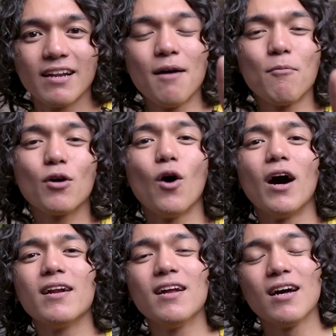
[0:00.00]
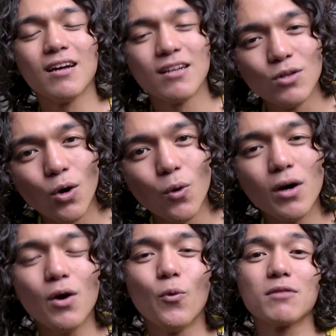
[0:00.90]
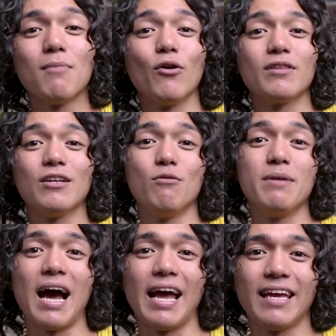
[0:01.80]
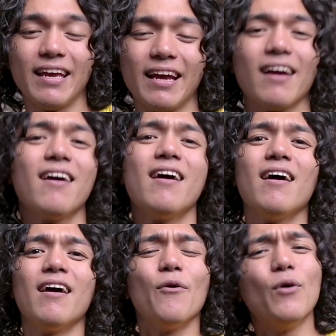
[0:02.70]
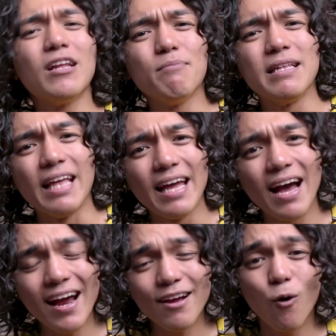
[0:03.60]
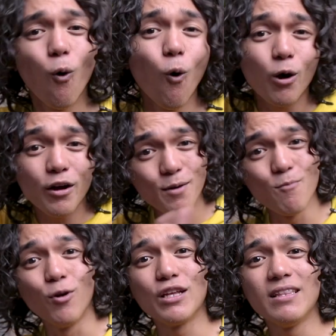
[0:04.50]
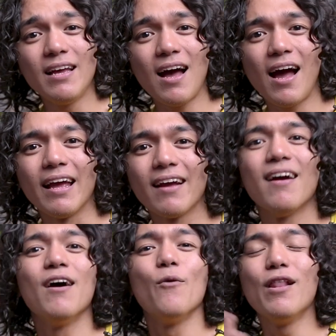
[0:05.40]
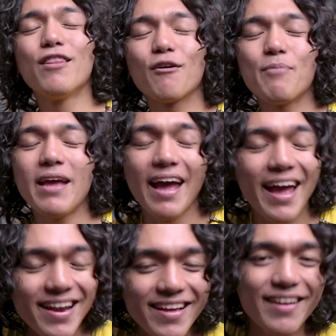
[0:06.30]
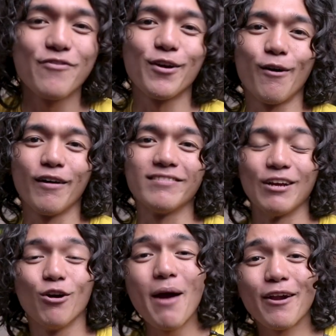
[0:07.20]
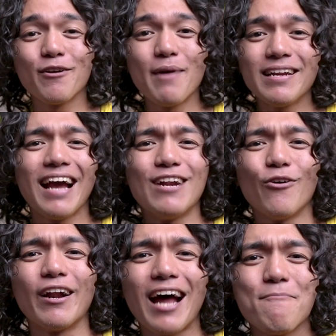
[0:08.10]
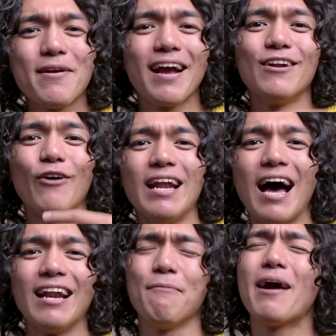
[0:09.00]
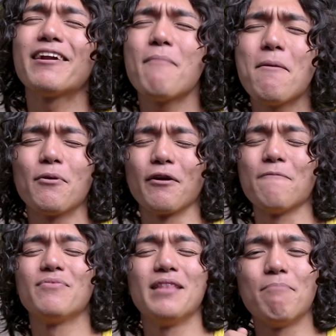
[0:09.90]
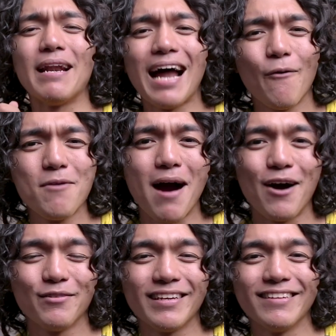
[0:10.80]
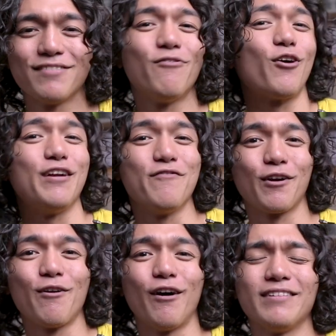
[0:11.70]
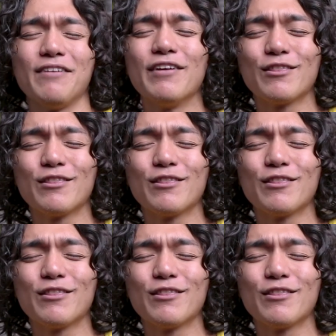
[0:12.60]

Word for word: Number 1, know what mountain you'll be hiking. Will it be day hike or multi-day hike? Will there be any river crossing? Kung meron man, gano'ng karami, gano'ng kalalim? And remember, the Palawan Mountains for river crossing,